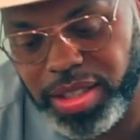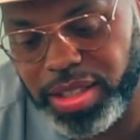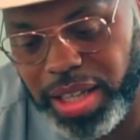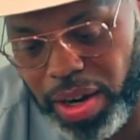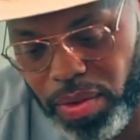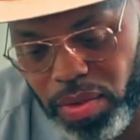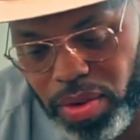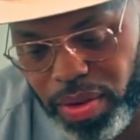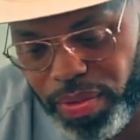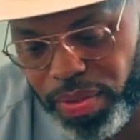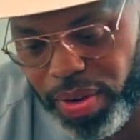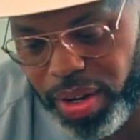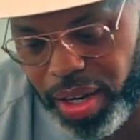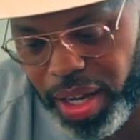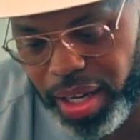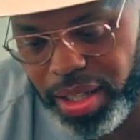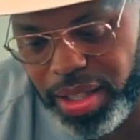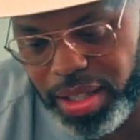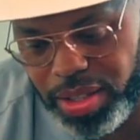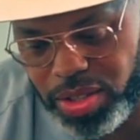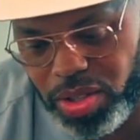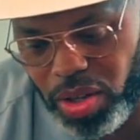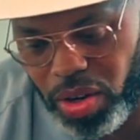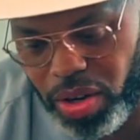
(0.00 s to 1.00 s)
several of your lines.
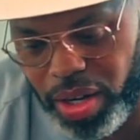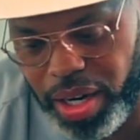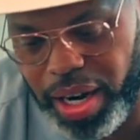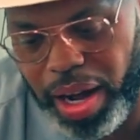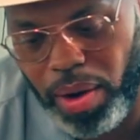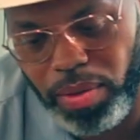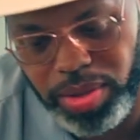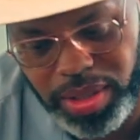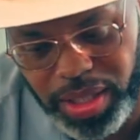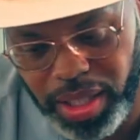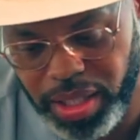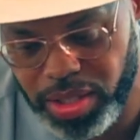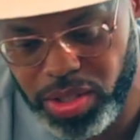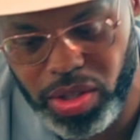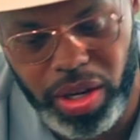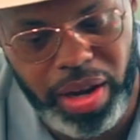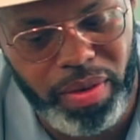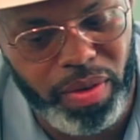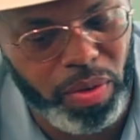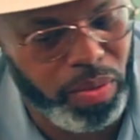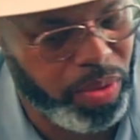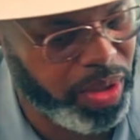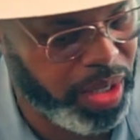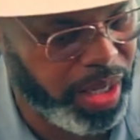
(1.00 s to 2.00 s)
This song, and I will send it to
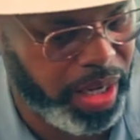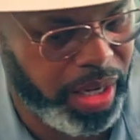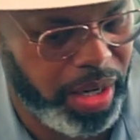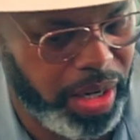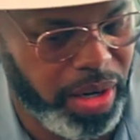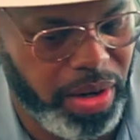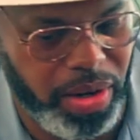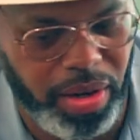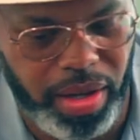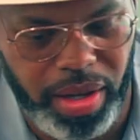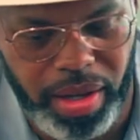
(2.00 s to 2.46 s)
everyone here.